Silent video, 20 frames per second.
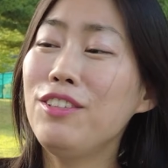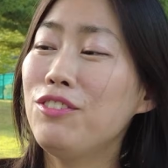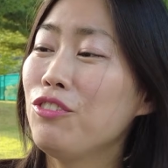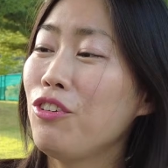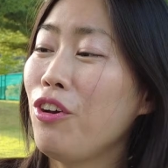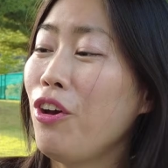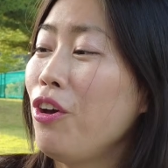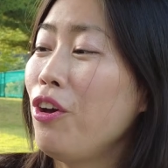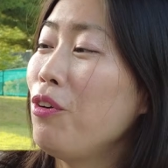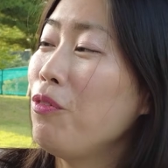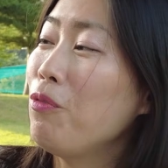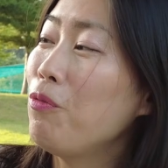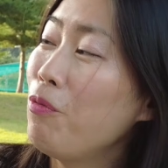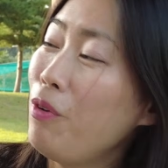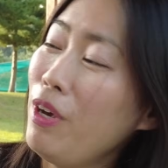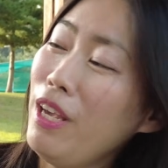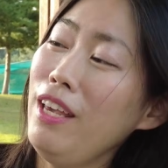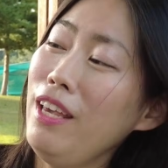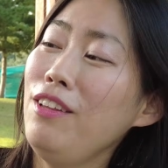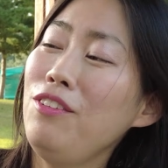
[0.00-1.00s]
drone
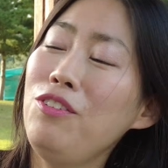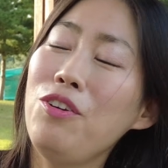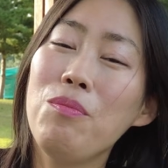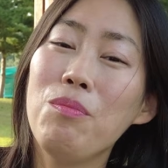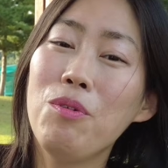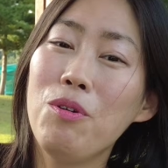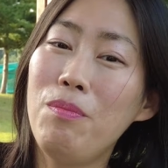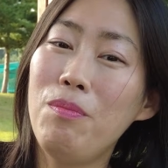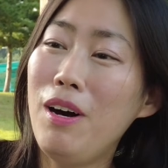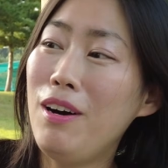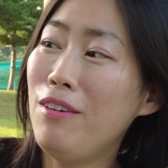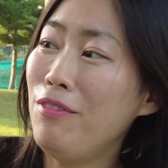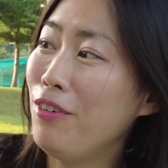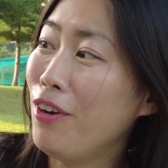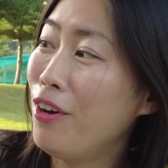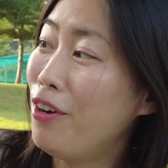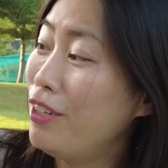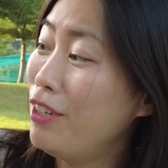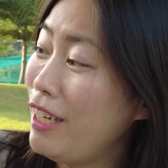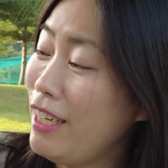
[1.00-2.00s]
with your mobile
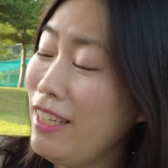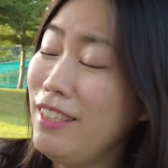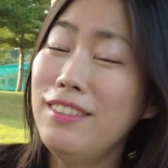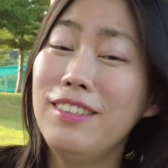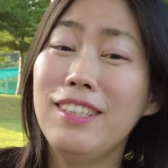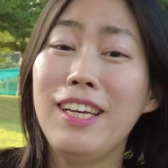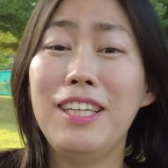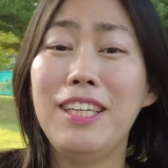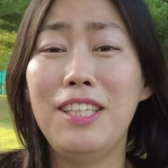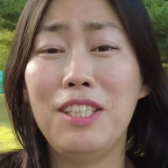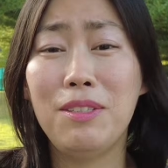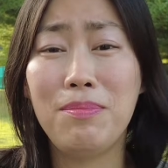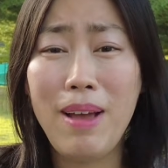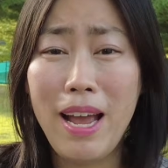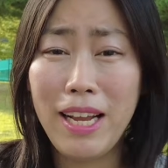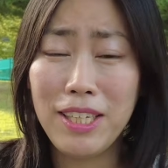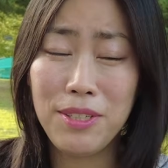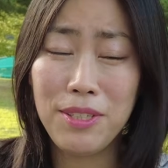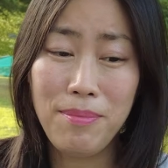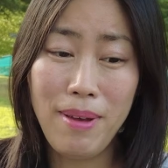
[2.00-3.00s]
phone inside this
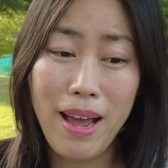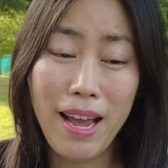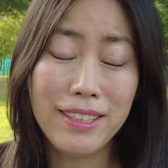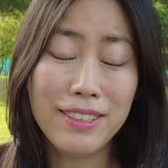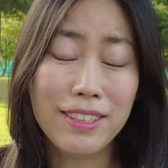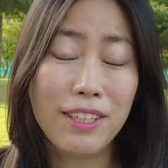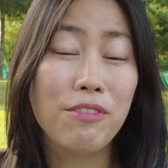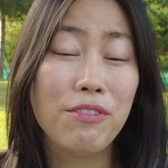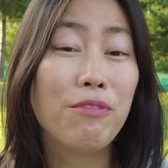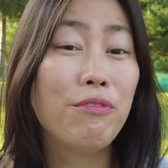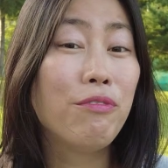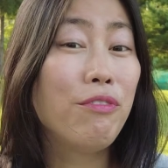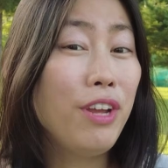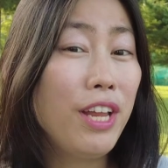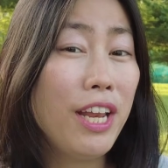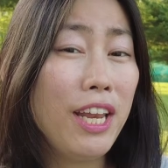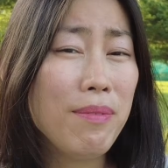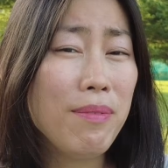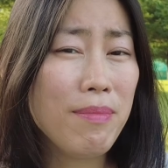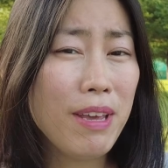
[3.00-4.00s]
MagiMask, it
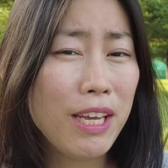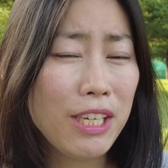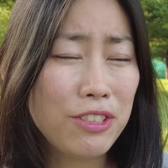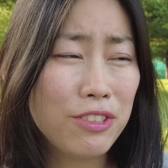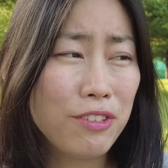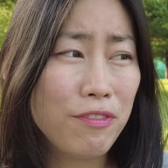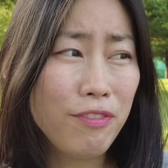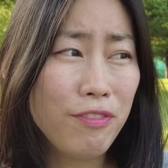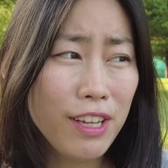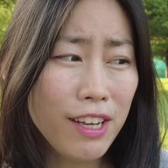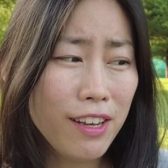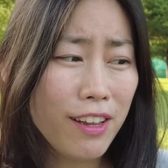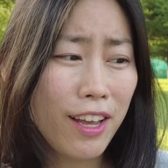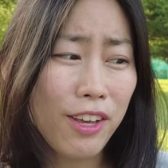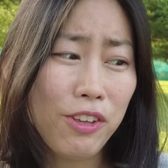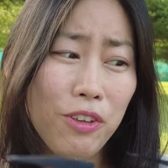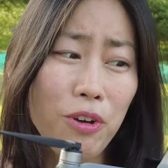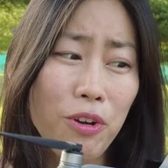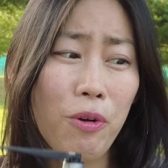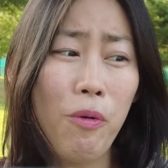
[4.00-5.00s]
really makes you feel
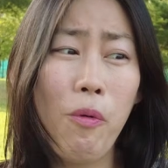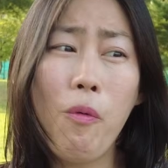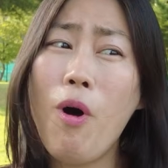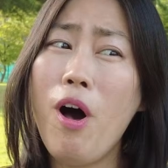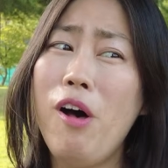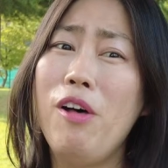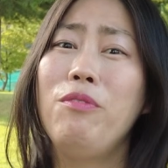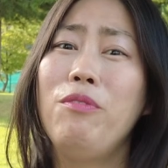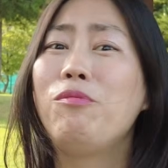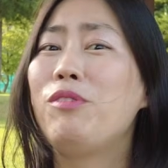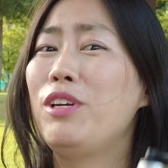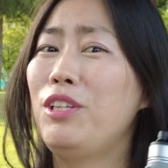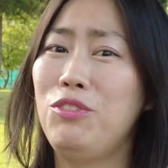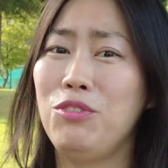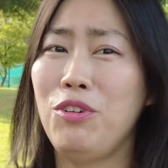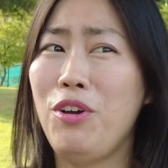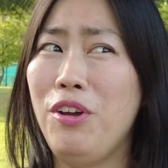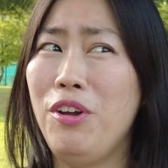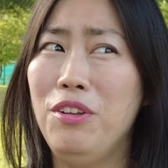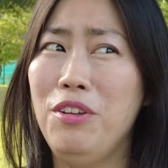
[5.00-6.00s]
like you're one with
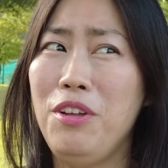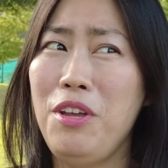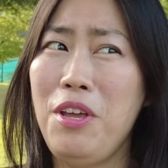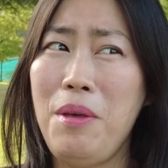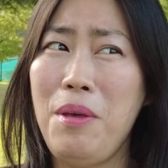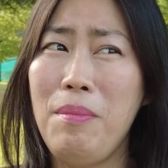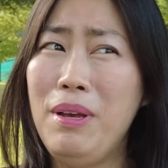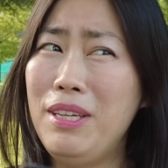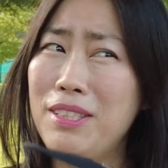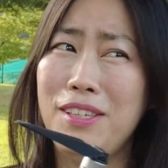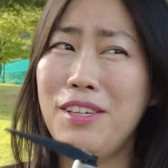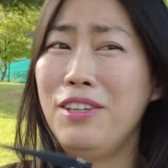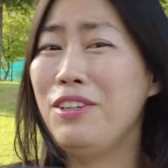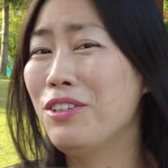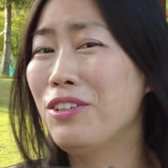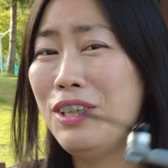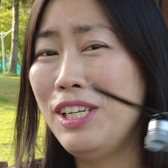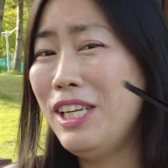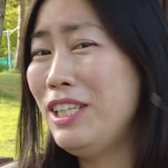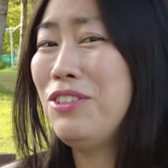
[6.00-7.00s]
drone. Basically, you're
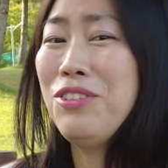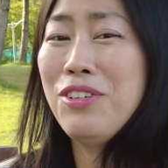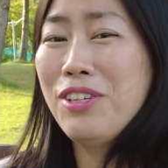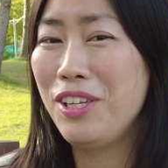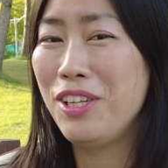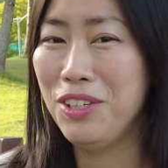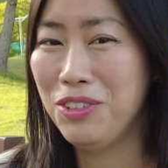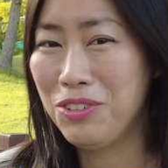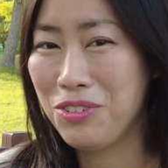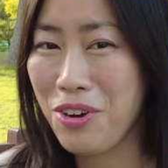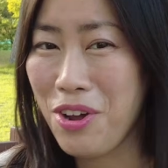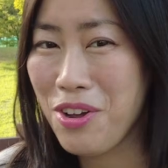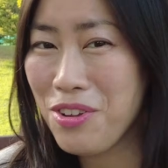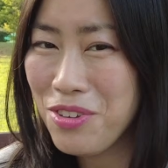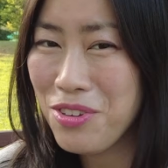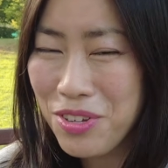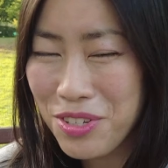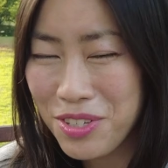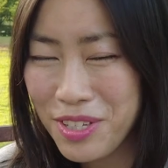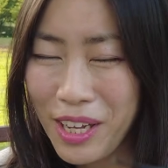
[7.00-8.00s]
literally a drone
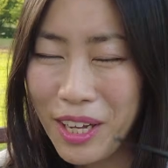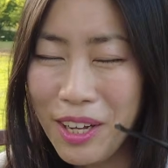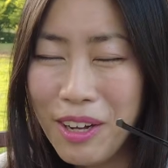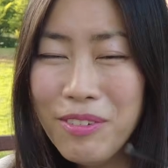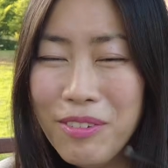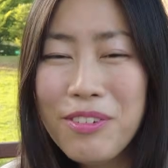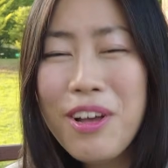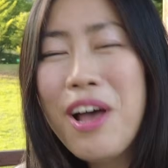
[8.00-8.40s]
yourself.